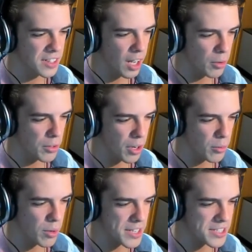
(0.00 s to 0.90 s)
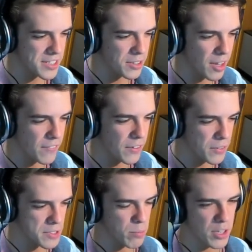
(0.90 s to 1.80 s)
I will not rest until that fountain
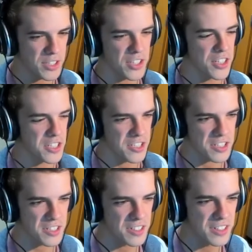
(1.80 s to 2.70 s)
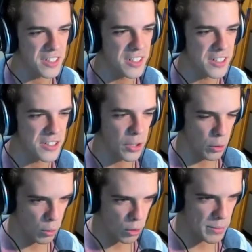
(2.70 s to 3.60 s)
is brought to justice. Tell the
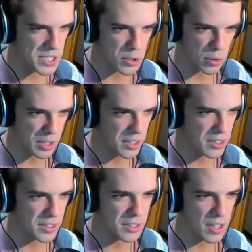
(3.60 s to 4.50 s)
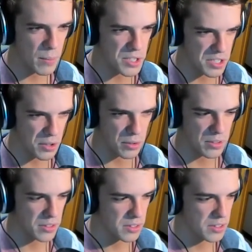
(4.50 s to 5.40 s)
world my story. They must know.
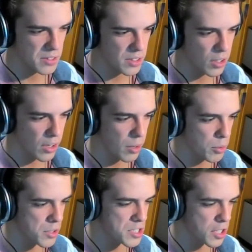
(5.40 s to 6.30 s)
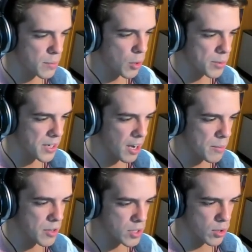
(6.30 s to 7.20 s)
Okay, I'm going to sleep. I hope the
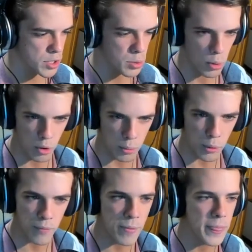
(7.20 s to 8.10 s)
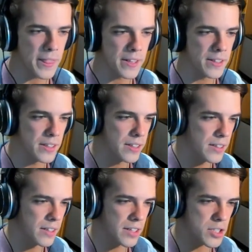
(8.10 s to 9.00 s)
nightmares aren't too horrible.
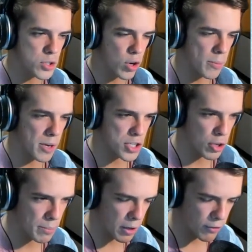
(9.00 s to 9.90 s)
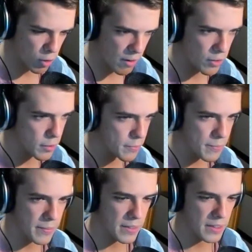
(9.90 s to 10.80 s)
It is a trauma I shall bear forever.
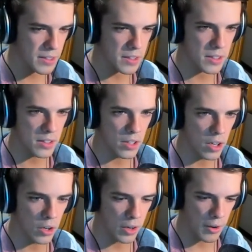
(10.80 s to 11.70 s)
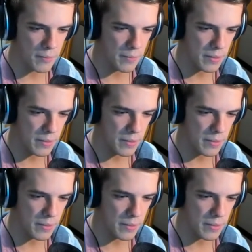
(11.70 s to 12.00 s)
Okay.